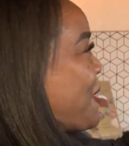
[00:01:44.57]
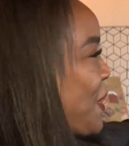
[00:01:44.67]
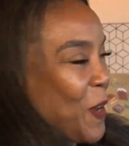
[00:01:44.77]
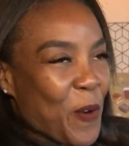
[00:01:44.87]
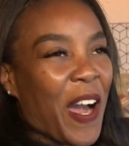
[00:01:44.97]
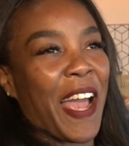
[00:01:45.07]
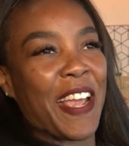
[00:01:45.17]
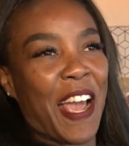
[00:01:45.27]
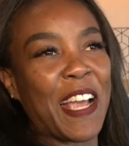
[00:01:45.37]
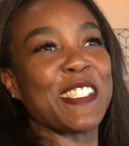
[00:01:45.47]
you know, I,
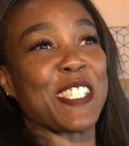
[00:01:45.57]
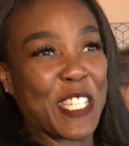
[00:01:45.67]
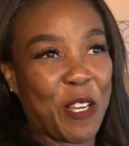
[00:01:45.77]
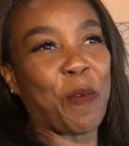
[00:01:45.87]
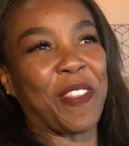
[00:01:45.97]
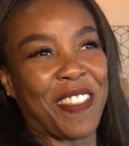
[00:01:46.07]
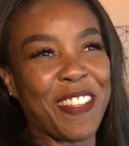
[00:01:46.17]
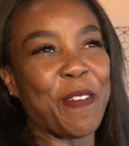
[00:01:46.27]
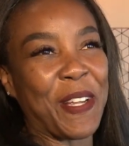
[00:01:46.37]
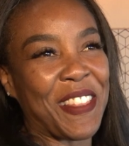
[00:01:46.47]
I stick with,
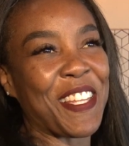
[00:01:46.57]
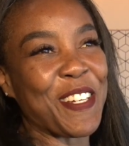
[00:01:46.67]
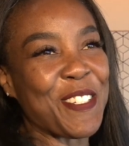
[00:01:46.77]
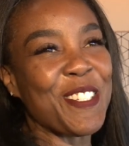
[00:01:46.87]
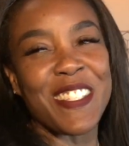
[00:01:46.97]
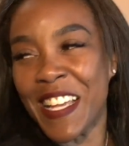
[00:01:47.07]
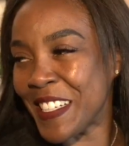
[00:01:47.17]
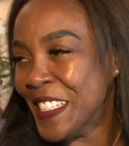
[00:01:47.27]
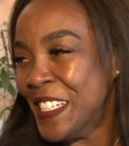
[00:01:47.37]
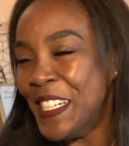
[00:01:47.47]
with those. Like
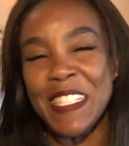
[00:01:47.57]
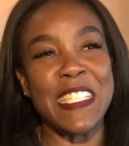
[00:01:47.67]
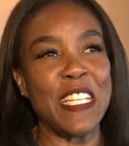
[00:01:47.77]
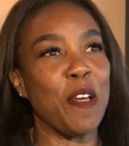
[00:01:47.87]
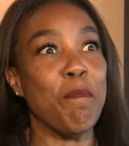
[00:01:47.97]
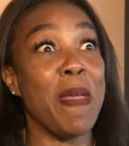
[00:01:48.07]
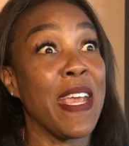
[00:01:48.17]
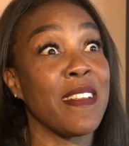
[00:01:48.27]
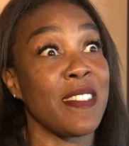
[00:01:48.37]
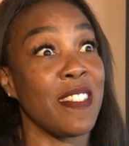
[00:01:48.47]
Adina
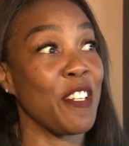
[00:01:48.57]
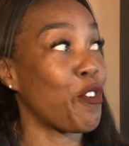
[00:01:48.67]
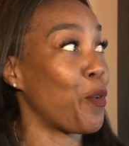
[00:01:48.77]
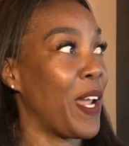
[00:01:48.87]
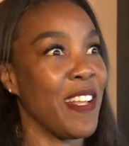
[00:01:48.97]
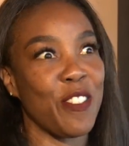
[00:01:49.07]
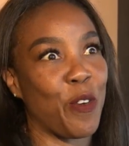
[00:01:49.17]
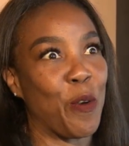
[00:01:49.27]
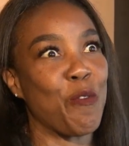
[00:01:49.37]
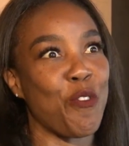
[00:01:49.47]
makes and creates her
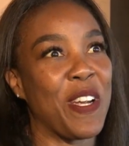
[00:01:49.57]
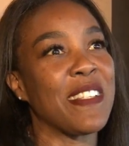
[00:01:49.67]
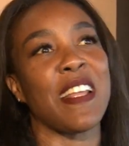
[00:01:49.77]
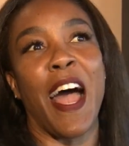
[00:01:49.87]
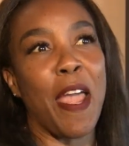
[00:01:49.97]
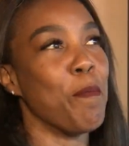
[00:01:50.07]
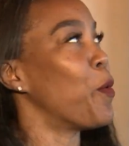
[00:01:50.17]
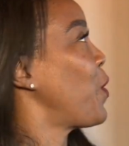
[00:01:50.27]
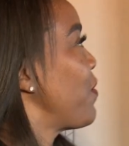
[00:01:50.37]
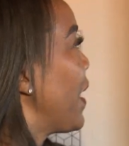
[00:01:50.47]
own drinks. I'm
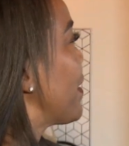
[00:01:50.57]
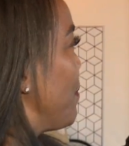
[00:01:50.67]
more of like,